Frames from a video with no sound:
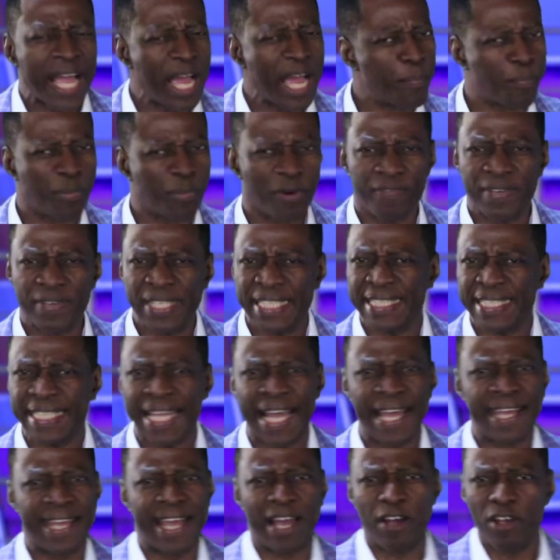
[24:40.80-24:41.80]
I prophesy,
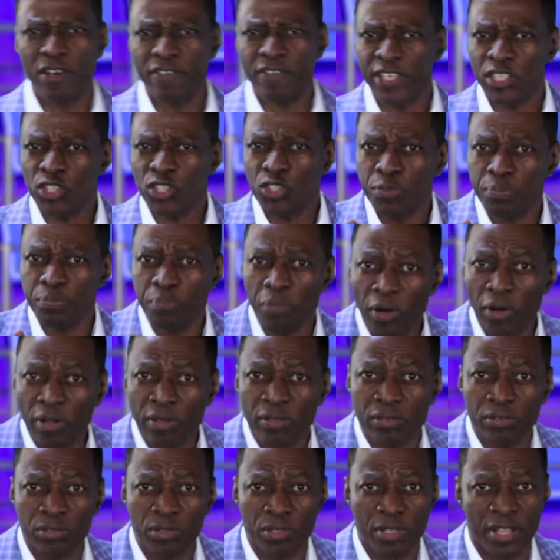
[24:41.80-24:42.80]
however
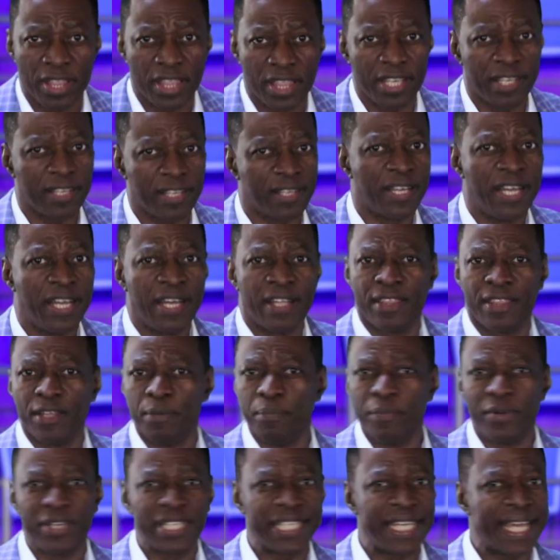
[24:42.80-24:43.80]
small you think
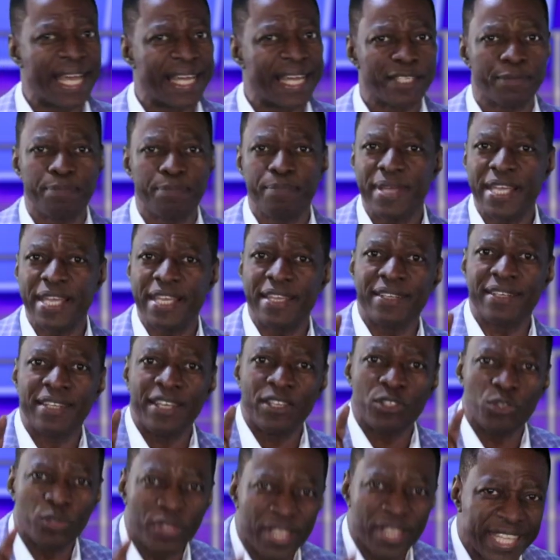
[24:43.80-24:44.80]
the money has
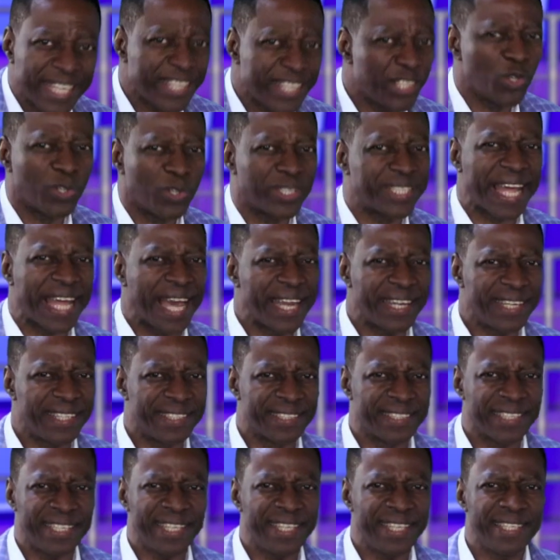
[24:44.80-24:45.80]
been, you think your
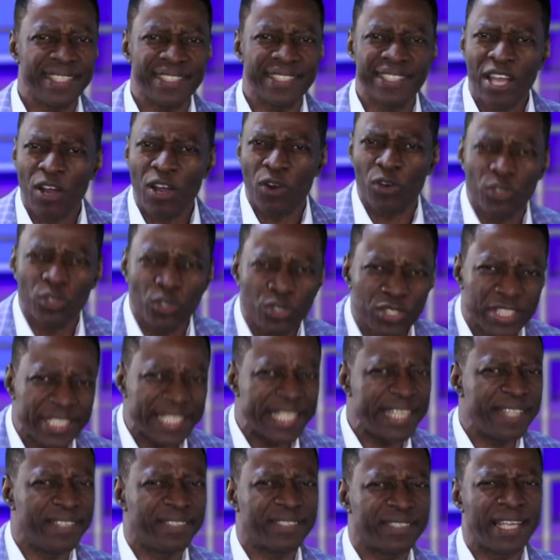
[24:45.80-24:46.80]
talent is, or your
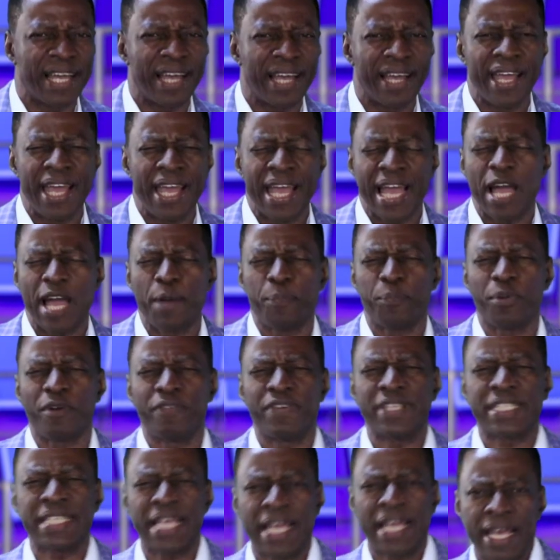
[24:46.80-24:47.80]
skills are, I
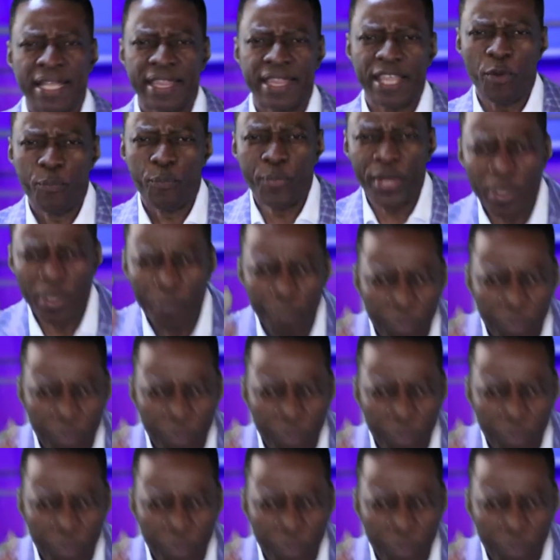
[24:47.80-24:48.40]
prophesy there'll be